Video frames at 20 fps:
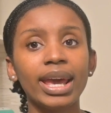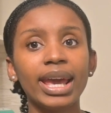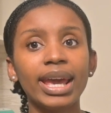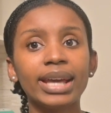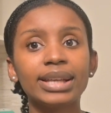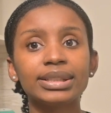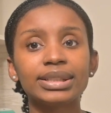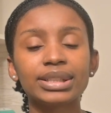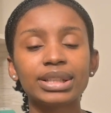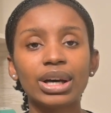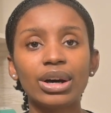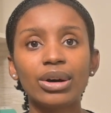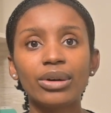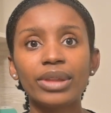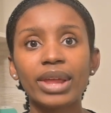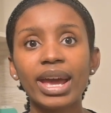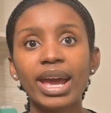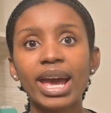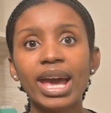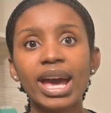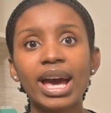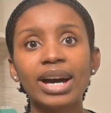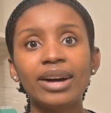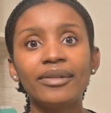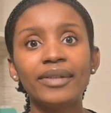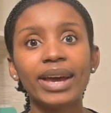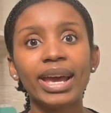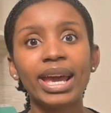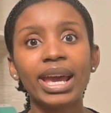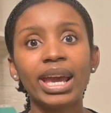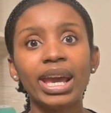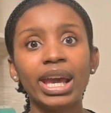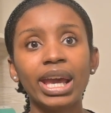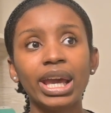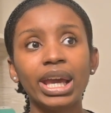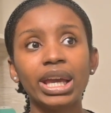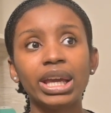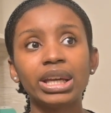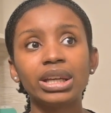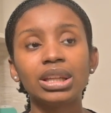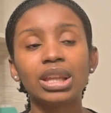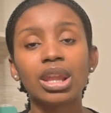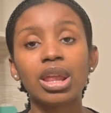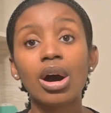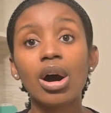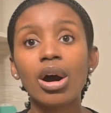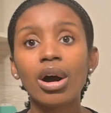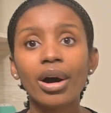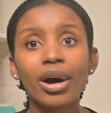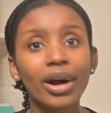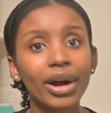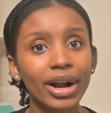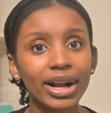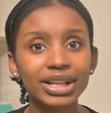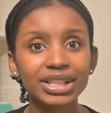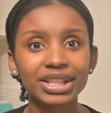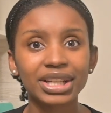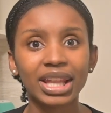and so they have a large